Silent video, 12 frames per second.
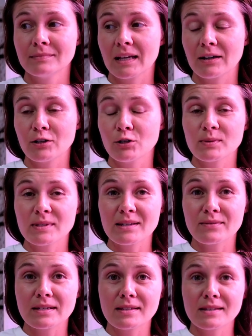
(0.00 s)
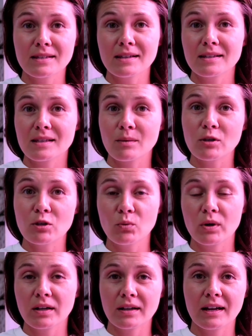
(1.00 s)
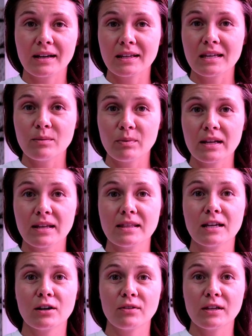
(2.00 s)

I don't know, 76. I mean, you want to kind of keep it in there.